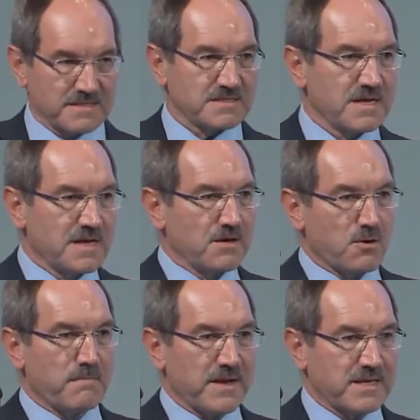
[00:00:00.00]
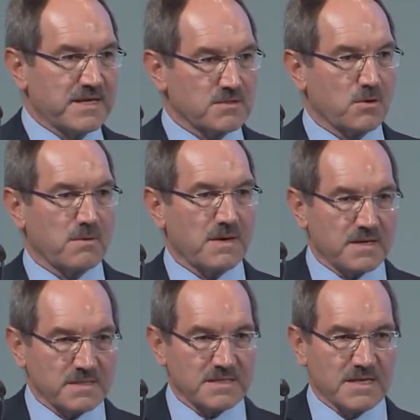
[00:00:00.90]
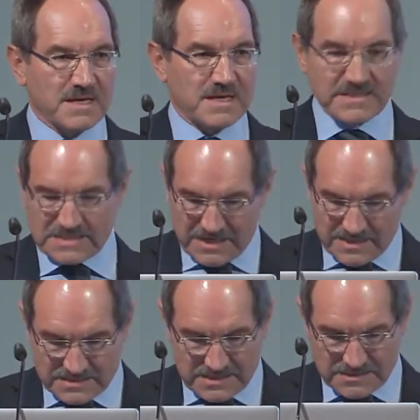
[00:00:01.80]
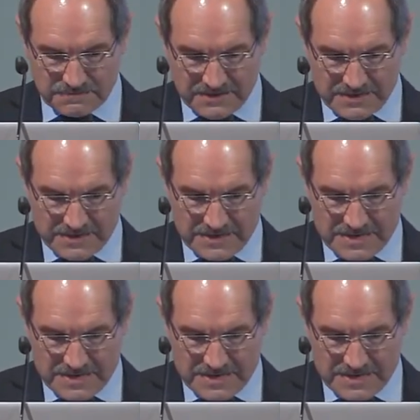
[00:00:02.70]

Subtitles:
the one that takes the decisions here, and the